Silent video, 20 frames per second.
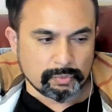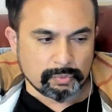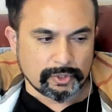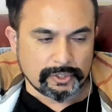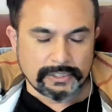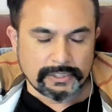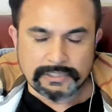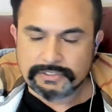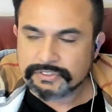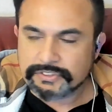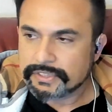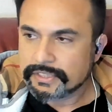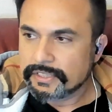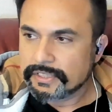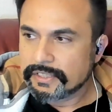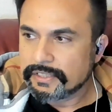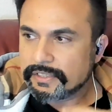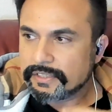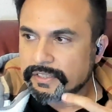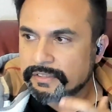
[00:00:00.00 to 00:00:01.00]
worlds
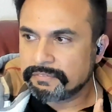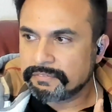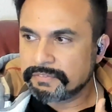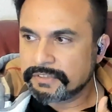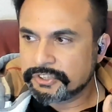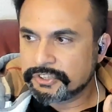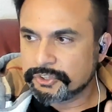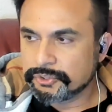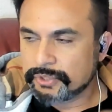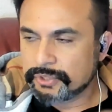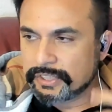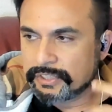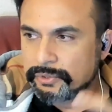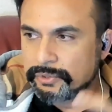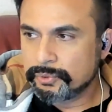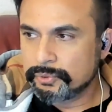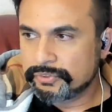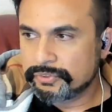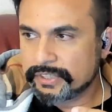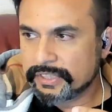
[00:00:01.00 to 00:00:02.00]
in which you can
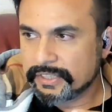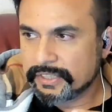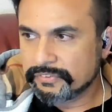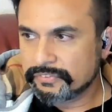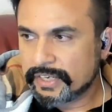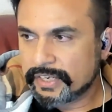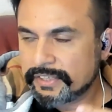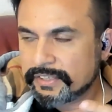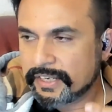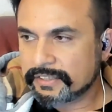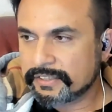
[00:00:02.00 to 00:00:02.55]
do things, right?